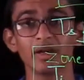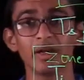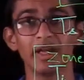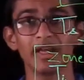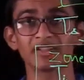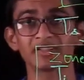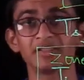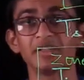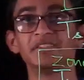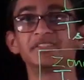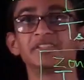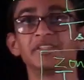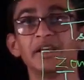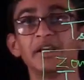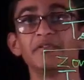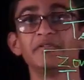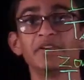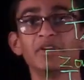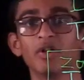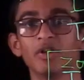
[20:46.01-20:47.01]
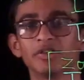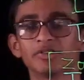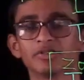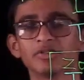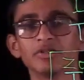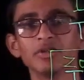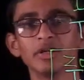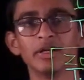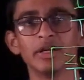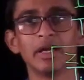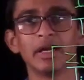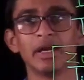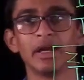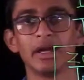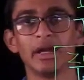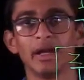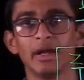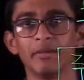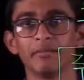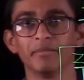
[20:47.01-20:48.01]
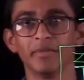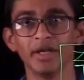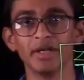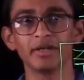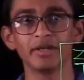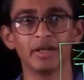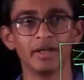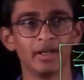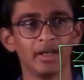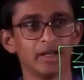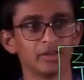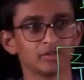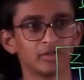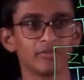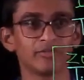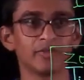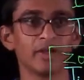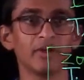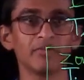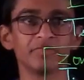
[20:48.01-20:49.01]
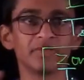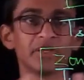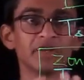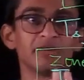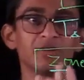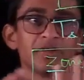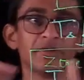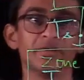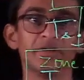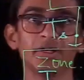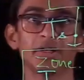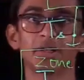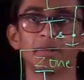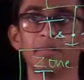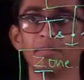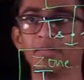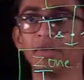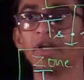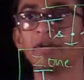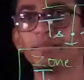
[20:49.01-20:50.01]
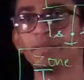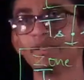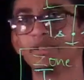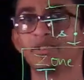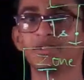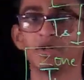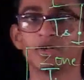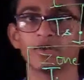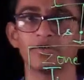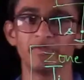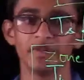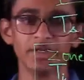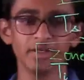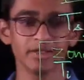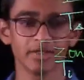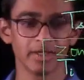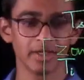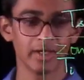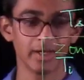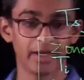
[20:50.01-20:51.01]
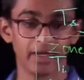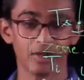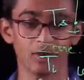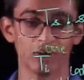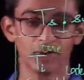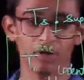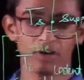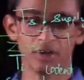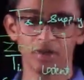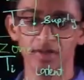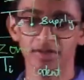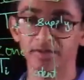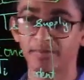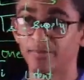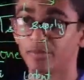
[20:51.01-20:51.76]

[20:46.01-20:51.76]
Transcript: SDCAV also, but as of now we have given a complete picture of it and all the